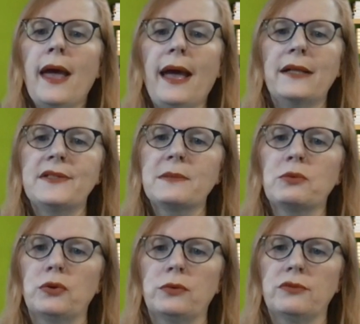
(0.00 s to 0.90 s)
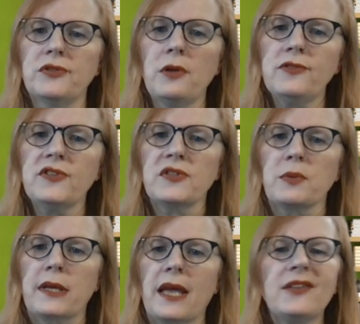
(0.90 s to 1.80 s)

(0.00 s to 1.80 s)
had some good results this week.